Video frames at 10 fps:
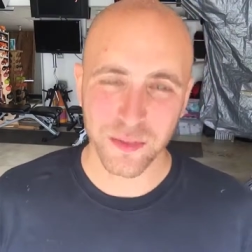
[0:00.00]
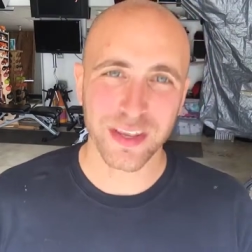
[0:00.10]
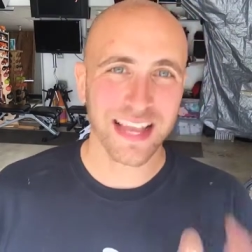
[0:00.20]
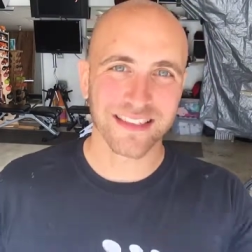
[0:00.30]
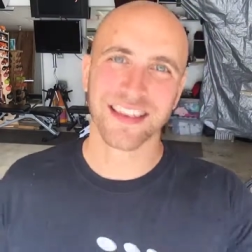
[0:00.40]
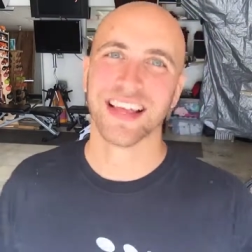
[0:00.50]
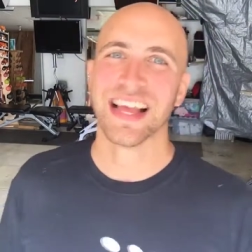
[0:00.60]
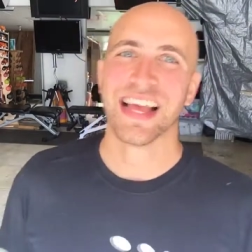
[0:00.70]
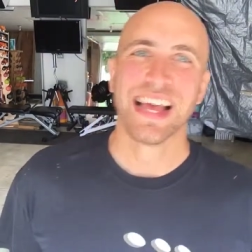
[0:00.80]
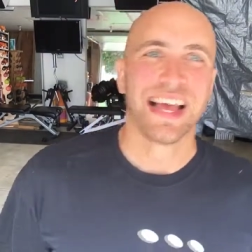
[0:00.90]
so guys,
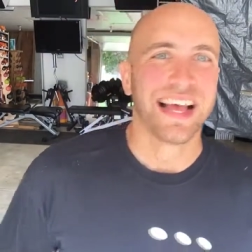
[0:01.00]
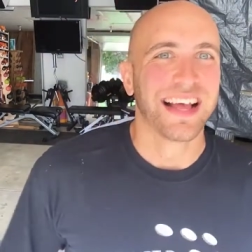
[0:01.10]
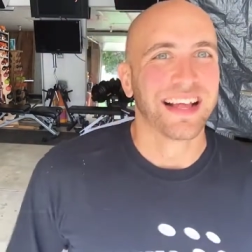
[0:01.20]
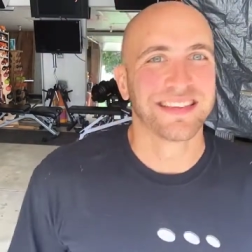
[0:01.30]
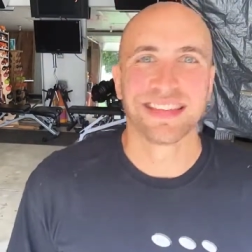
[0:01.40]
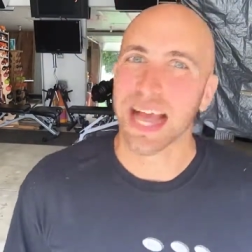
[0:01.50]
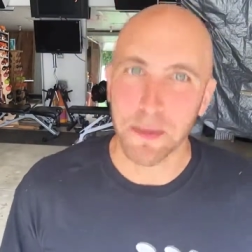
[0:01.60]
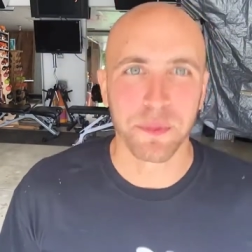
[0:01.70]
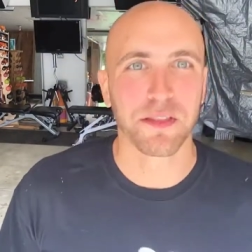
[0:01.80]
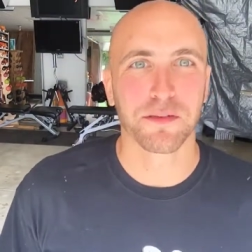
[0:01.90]

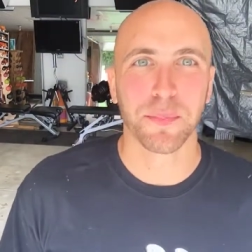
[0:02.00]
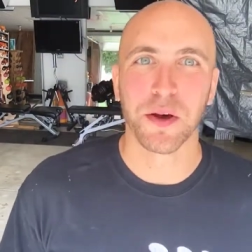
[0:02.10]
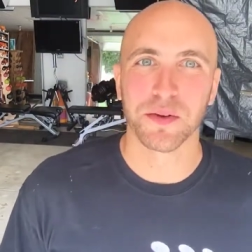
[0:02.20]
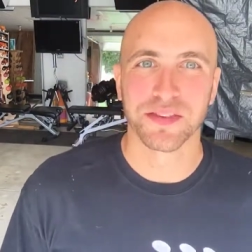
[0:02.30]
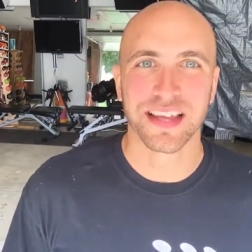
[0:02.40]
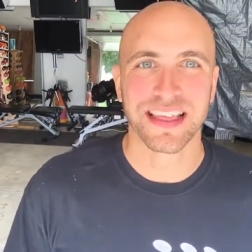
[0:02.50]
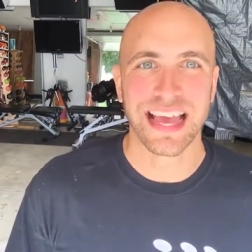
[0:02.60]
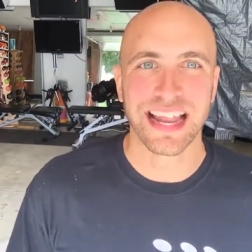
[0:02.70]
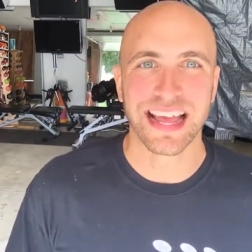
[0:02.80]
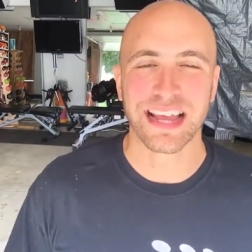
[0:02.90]
stop with those posts
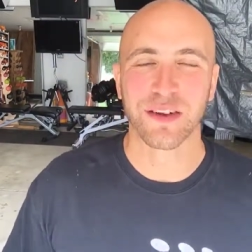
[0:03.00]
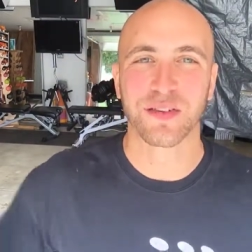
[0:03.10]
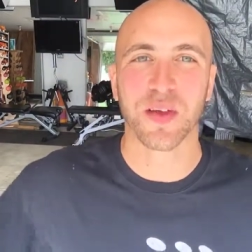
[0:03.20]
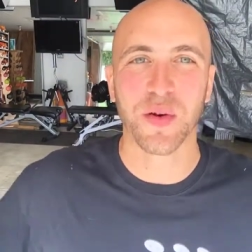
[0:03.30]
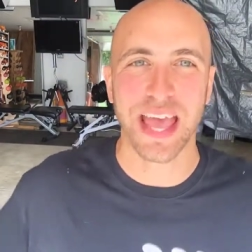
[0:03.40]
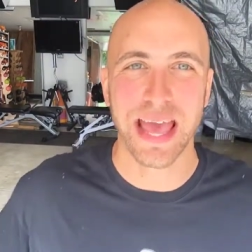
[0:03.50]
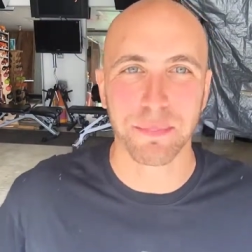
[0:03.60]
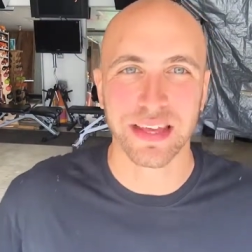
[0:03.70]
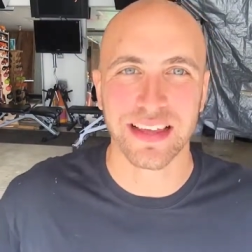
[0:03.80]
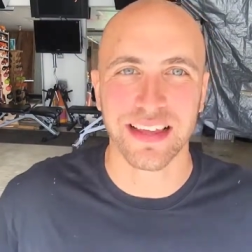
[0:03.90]
that you're so
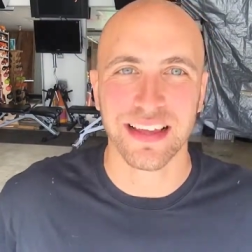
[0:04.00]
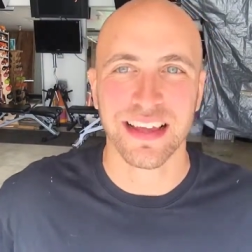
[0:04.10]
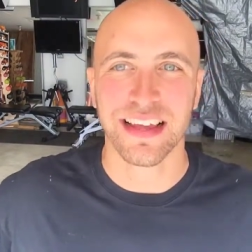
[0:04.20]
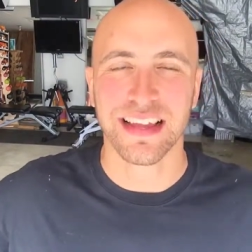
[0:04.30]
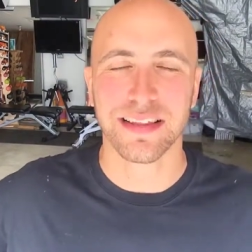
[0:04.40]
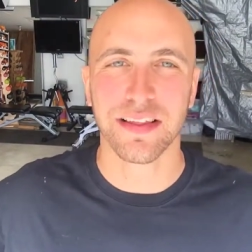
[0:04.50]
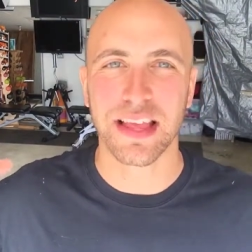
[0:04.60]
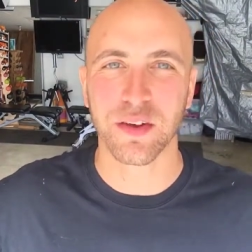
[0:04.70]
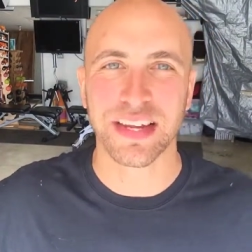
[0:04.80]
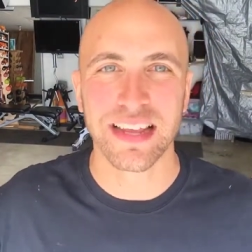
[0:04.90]
happy to,
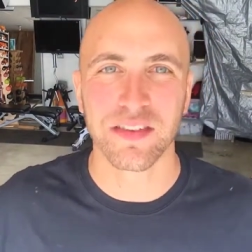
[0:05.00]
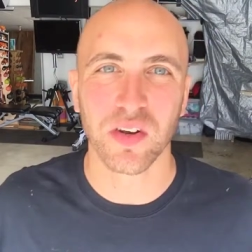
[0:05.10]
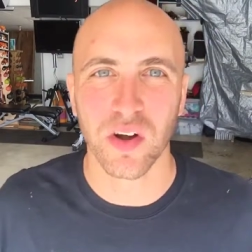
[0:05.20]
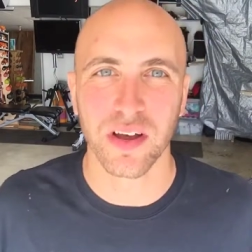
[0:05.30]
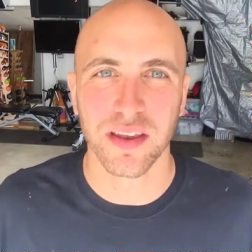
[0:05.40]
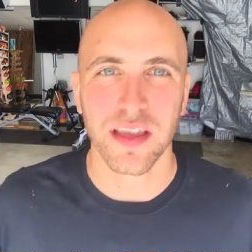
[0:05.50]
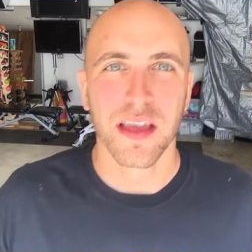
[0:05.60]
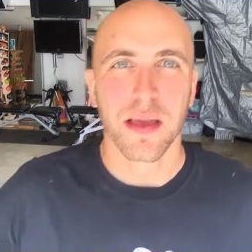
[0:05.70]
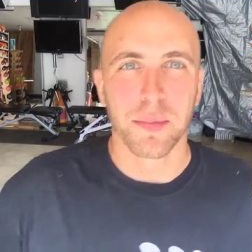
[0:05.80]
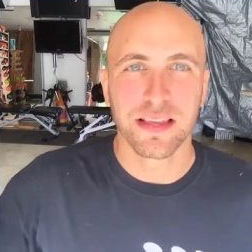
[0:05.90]
that your kids are gone.
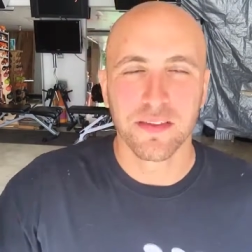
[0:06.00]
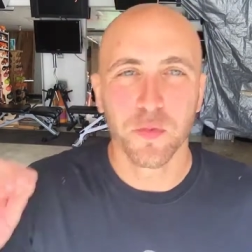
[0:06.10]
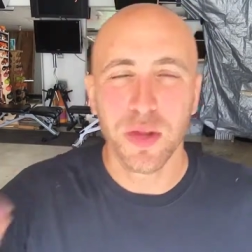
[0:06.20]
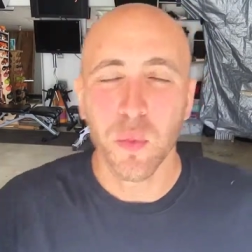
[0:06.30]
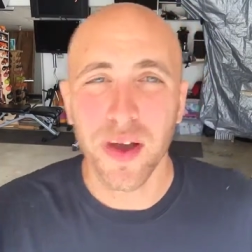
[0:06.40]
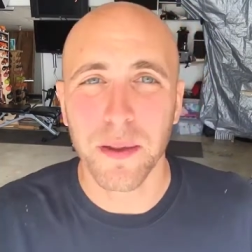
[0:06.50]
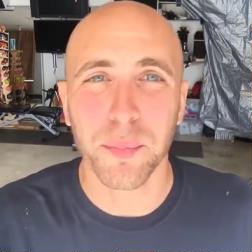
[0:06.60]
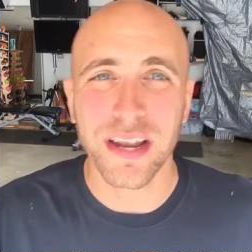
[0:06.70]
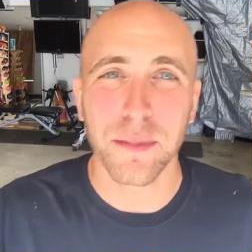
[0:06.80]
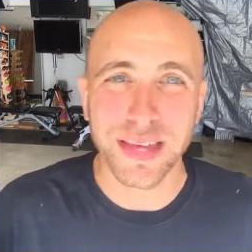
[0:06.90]
Because if we want to
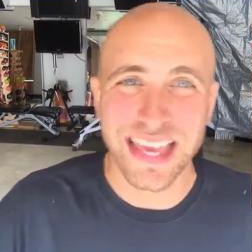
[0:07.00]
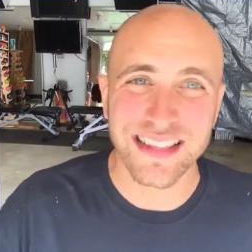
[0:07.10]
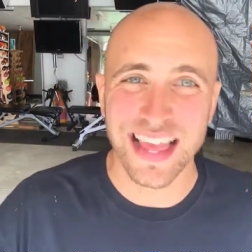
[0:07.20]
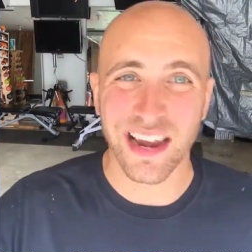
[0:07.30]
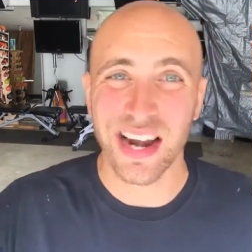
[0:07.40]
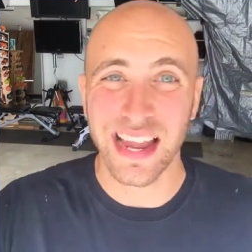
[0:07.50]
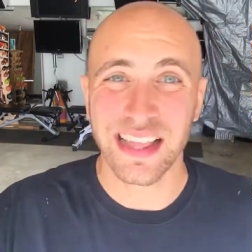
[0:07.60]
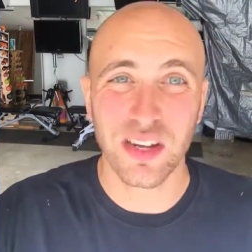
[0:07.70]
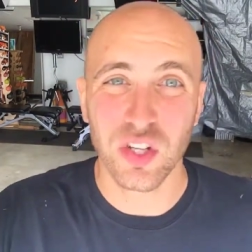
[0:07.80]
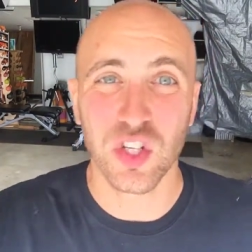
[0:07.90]
bring up kids that are
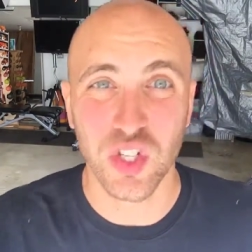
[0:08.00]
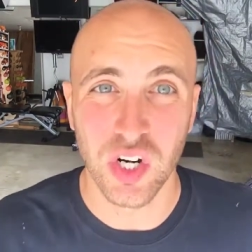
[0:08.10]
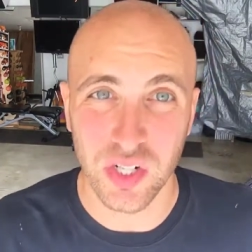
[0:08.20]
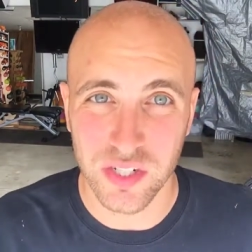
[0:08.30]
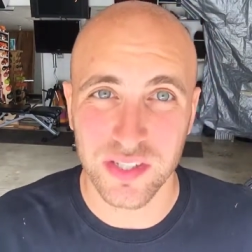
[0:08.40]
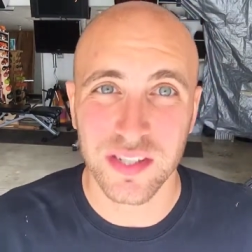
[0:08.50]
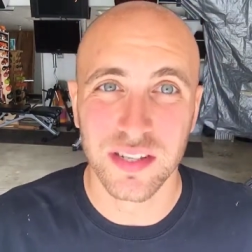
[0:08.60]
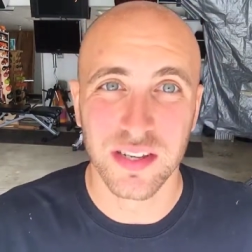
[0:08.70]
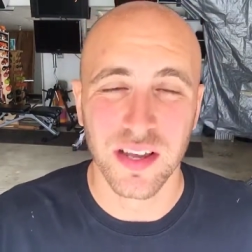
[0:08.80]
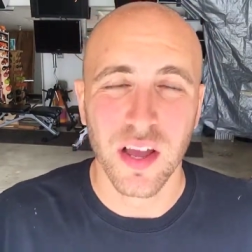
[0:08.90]
not little jerks,
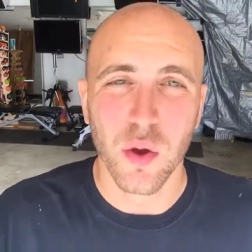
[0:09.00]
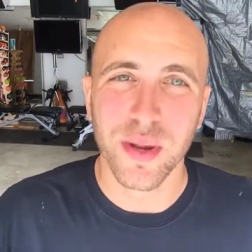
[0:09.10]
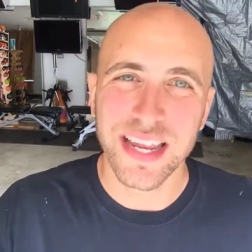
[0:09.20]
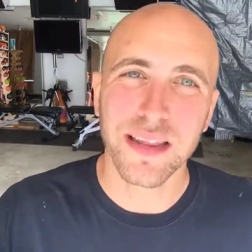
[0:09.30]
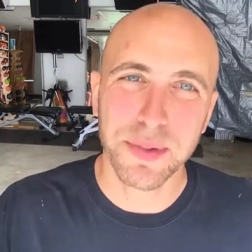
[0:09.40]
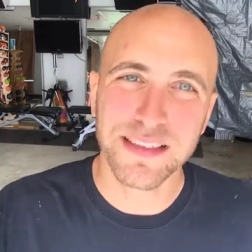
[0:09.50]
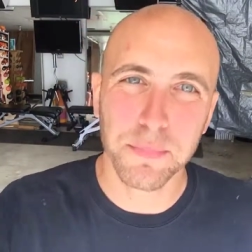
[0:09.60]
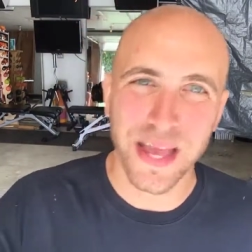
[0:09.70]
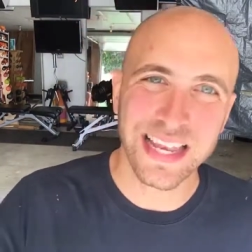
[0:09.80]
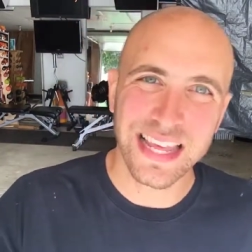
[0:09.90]
we need to be
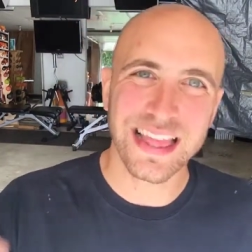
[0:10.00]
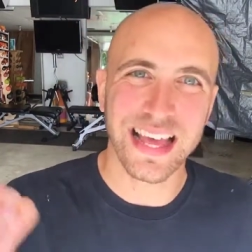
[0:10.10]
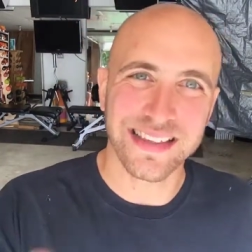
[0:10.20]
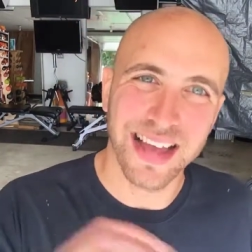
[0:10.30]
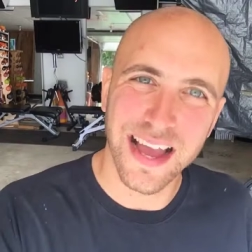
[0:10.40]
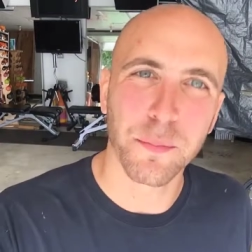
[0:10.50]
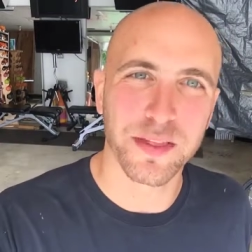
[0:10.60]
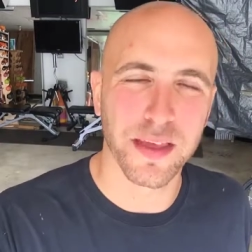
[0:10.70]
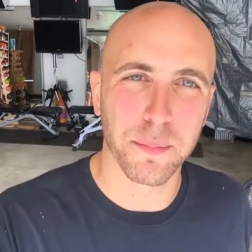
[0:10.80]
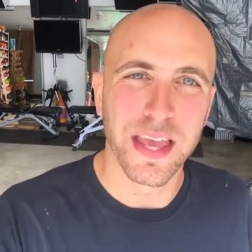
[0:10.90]
spending that time
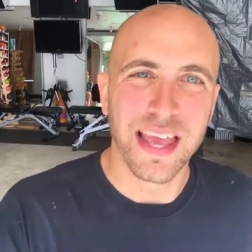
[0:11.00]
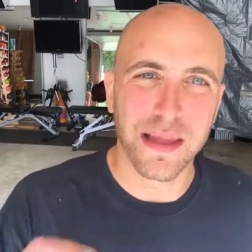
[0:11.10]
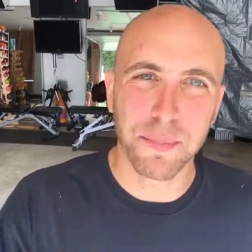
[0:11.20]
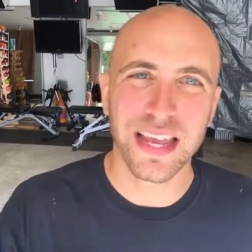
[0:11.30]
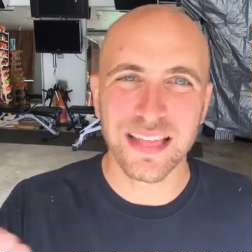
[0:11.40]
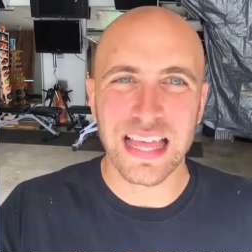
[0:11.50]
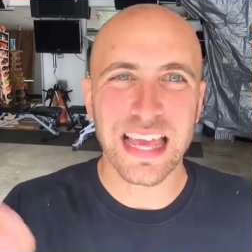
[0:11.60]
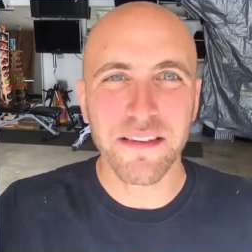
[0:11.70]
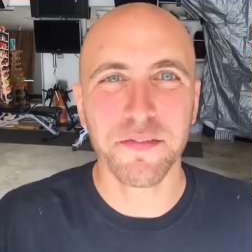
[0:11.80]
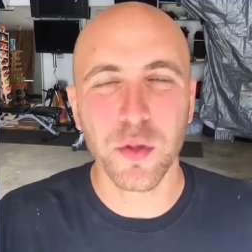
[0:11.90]
with them and being the
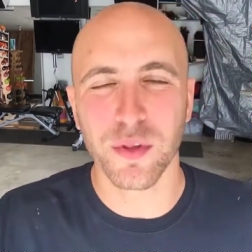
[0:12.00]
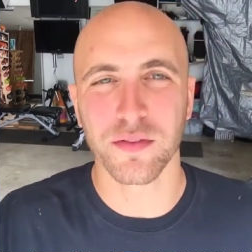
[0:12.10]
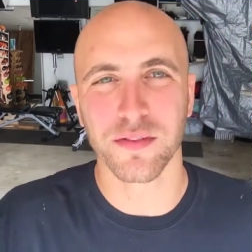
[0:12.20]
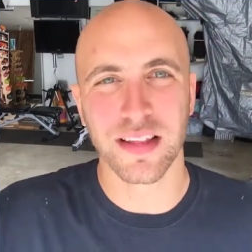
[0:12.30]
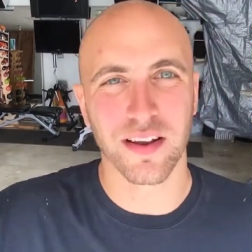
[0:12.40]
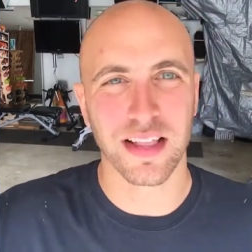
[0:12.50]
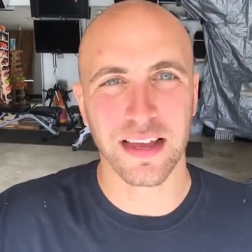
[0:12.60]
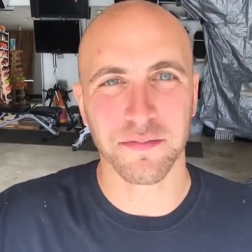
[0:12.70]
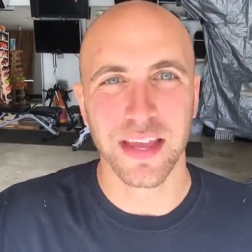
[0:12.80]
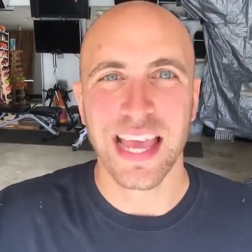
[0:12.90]
influencers in their
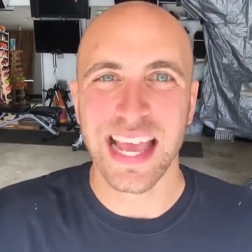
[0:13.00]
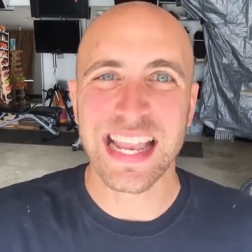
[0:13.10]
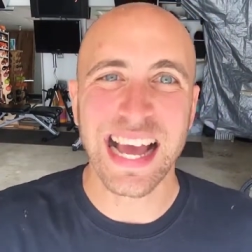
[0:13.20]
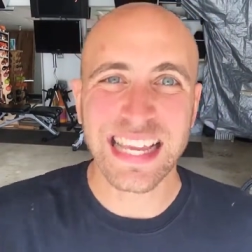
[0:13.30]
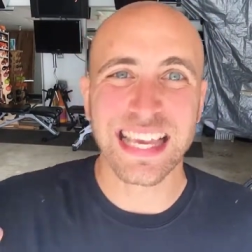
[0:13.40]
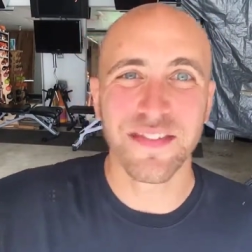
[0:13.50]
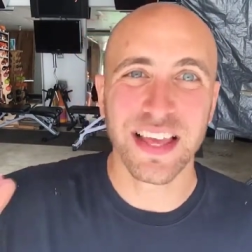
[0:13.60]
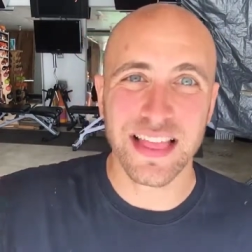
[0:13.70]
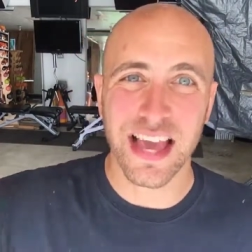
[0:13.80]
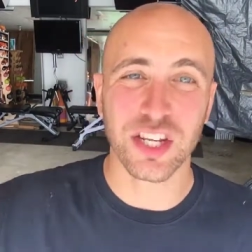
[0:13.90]
life and not
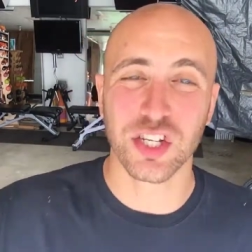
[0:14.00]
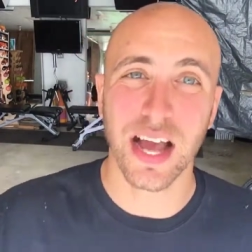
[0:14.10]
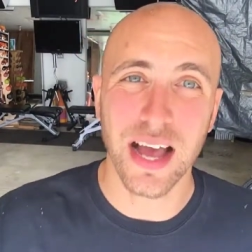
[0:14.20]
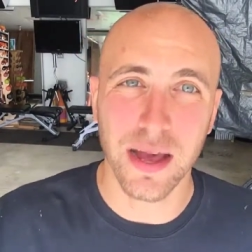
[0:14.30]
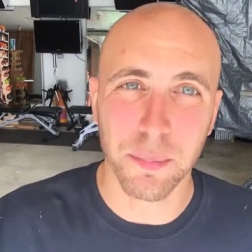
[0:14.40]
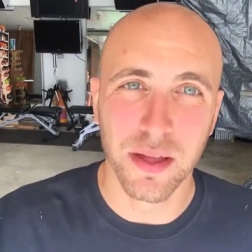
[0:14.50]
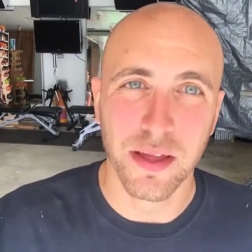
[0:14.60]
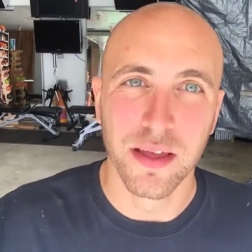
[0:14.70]
giving that job